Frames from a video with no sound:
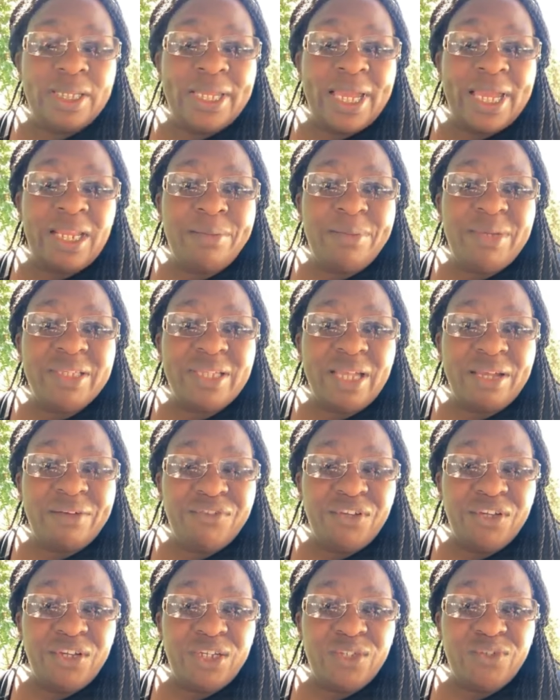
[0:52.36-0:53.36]
the enemy is
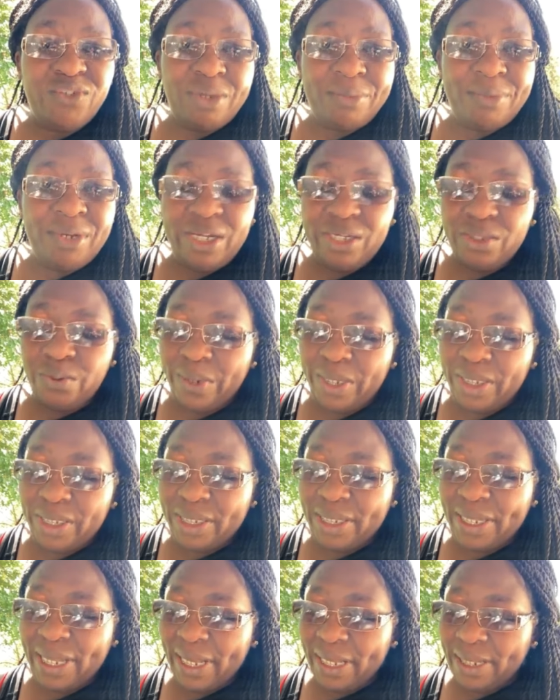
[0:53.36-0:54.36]
after you, Jeremiah
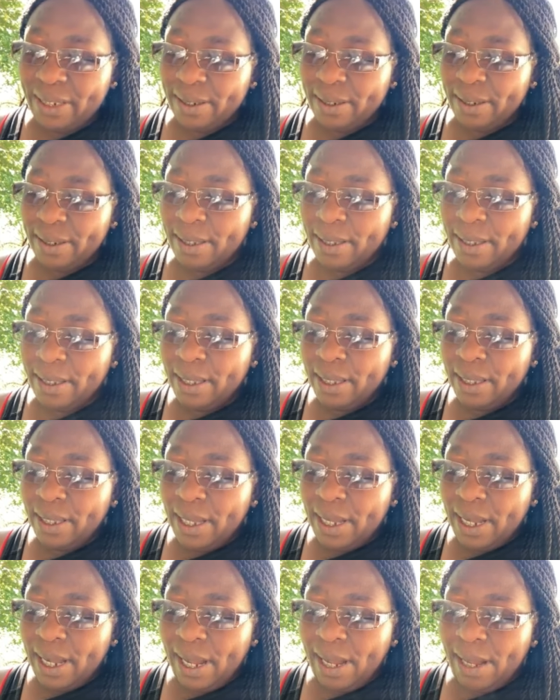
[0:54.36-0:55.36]

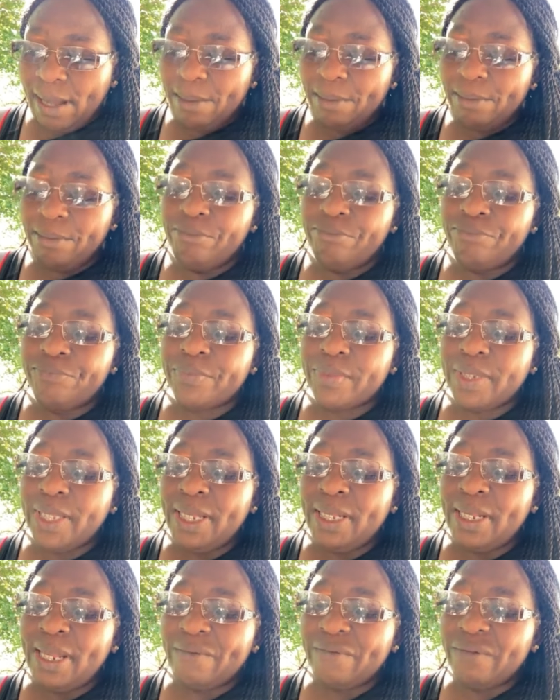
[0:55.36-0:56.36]

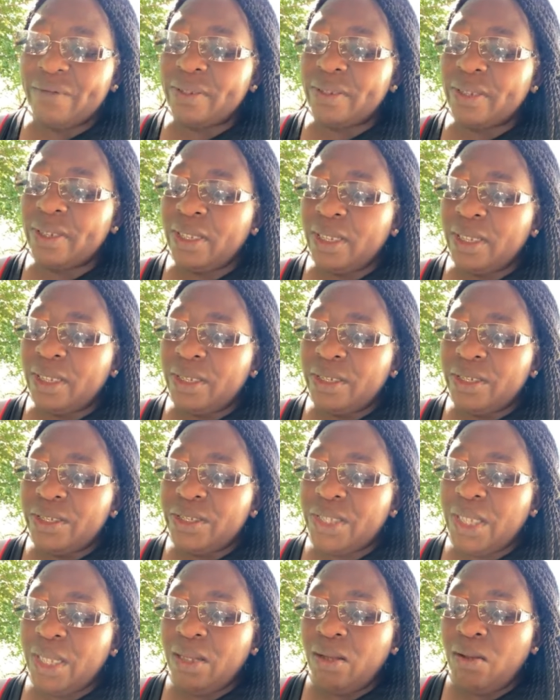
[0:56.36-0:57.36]
29:11.
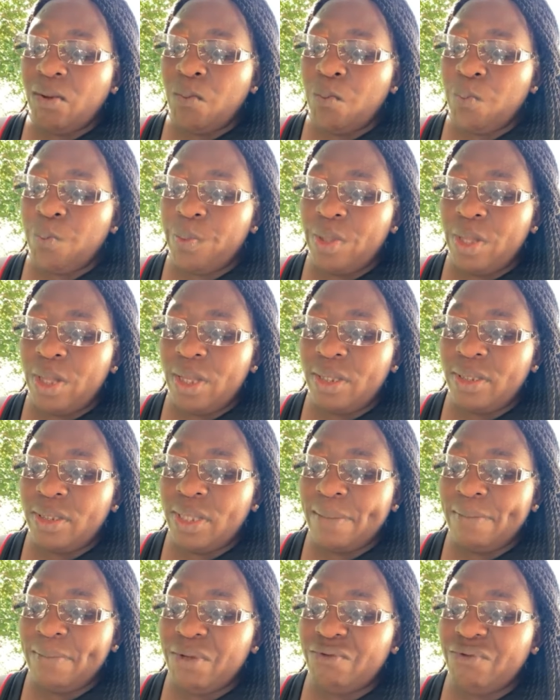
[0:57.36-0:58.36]
So
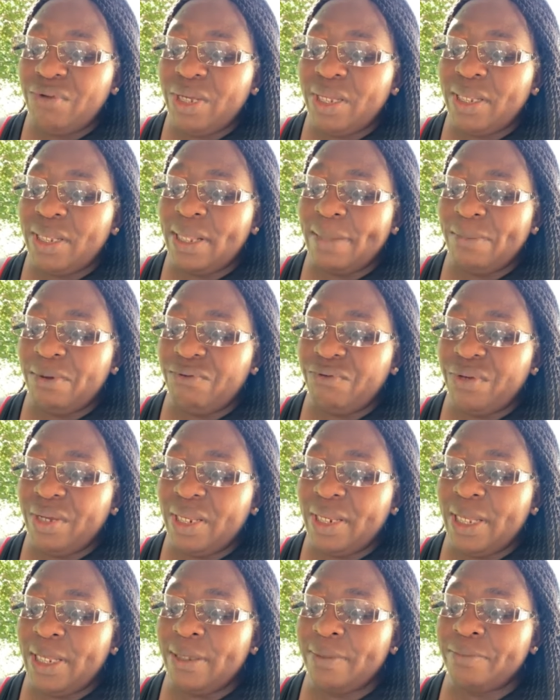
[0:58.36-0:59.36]
let me read
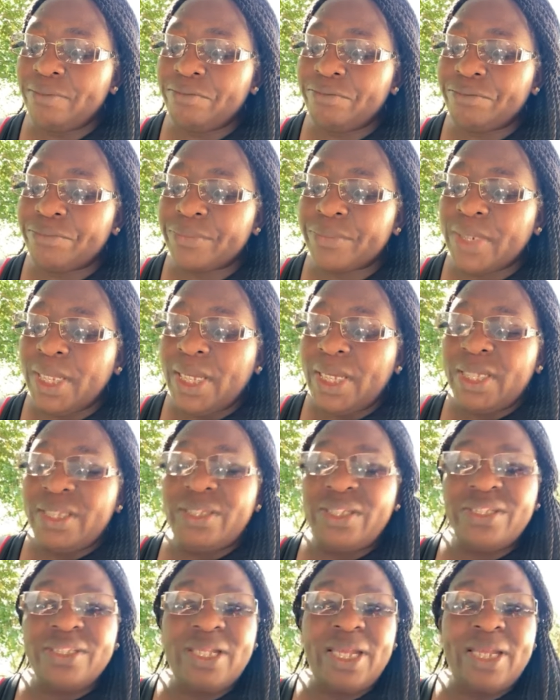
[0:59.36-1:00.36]
it.
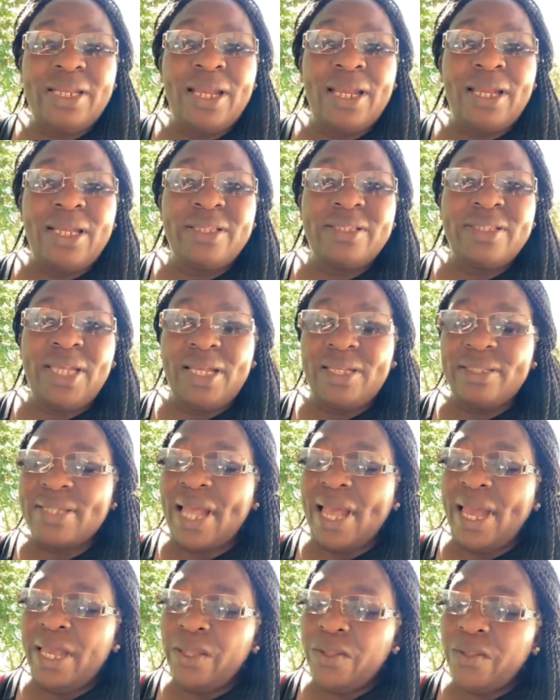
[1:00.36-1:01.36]
It says,
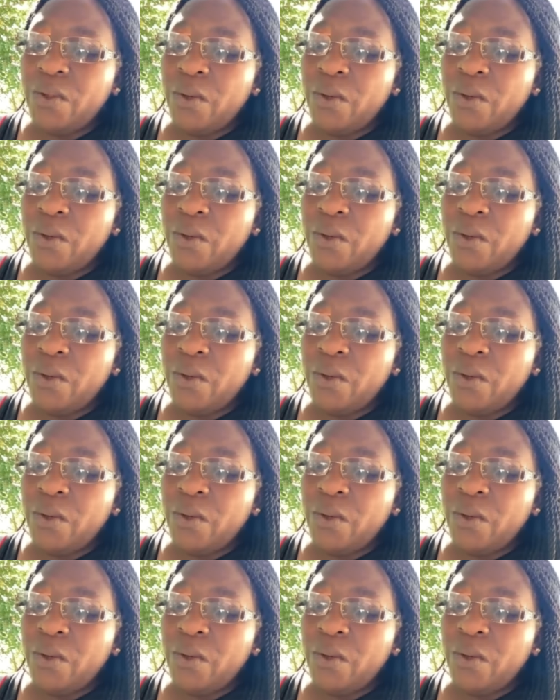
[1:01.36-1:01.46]
I